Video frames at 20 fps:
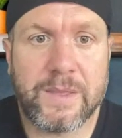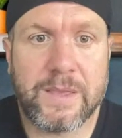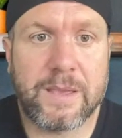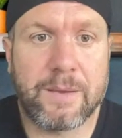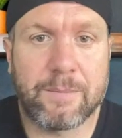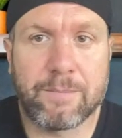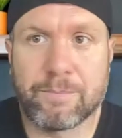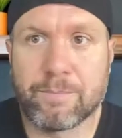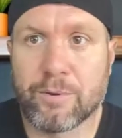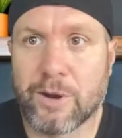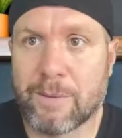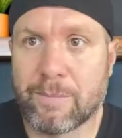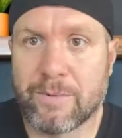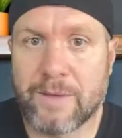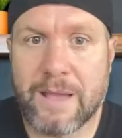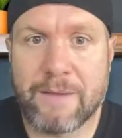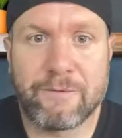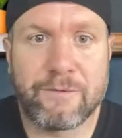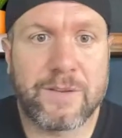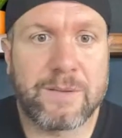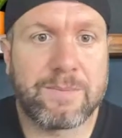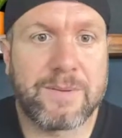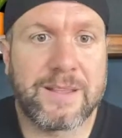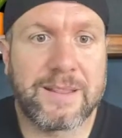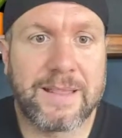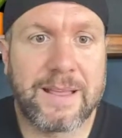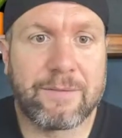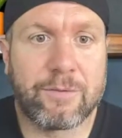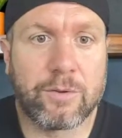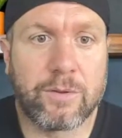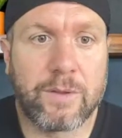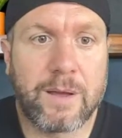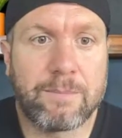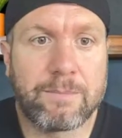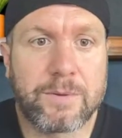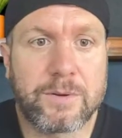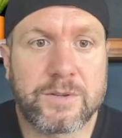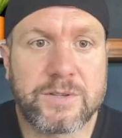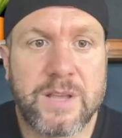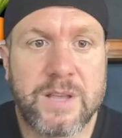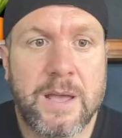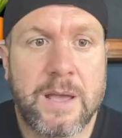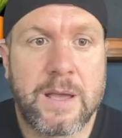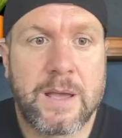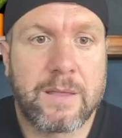he put up MVP level numbers.